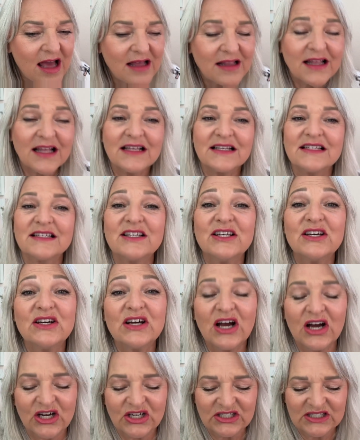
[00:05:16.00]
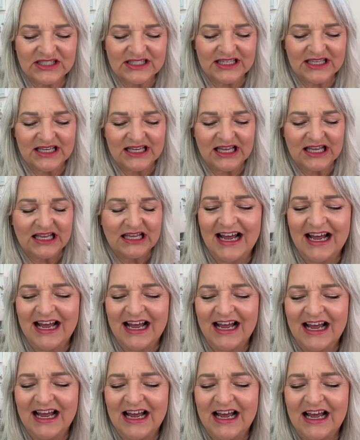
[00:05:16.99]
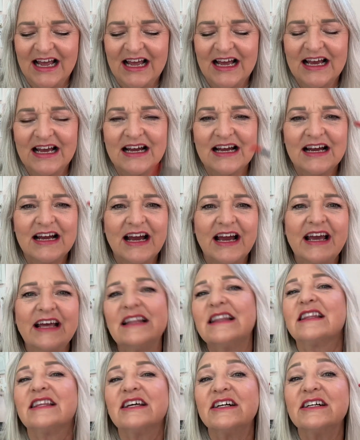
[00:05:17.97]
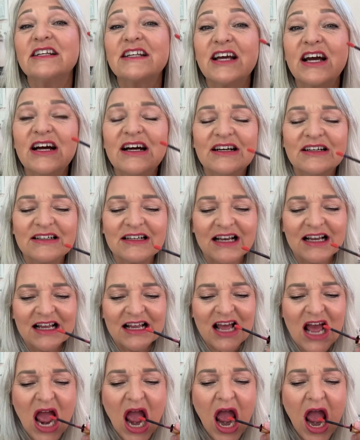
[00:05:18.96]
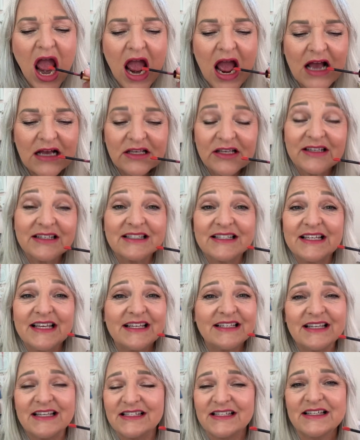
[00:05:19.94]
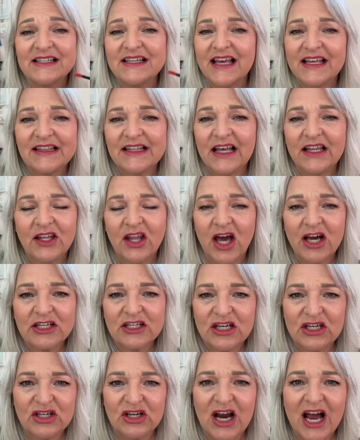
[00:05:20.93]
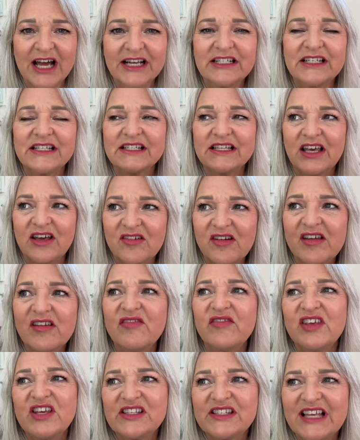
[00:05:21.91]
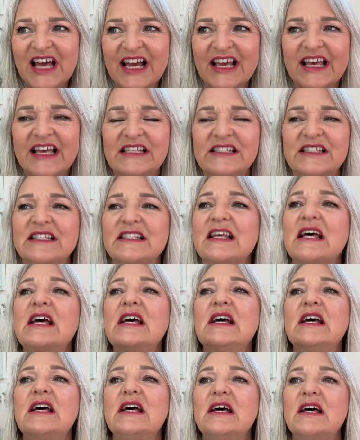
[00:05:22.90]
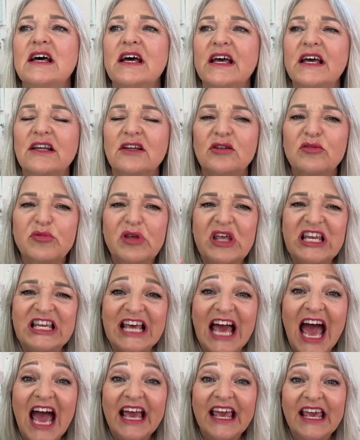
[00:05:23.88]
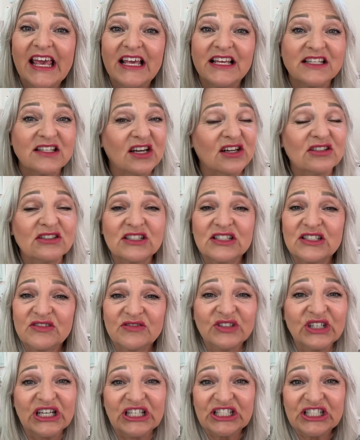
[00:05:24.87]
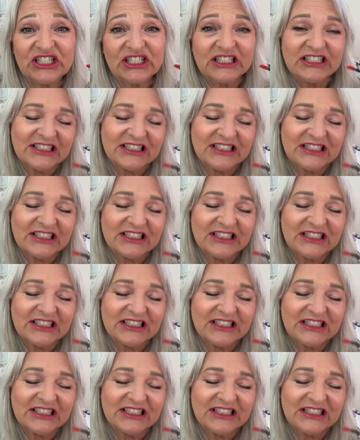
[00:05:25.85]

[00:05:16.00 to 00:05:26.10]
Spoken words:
That's 2 coats. All right, 3rd coat. You can see it doesn't take that long to dry. Just give it a few seconds. It'll be tacky, so don't smush.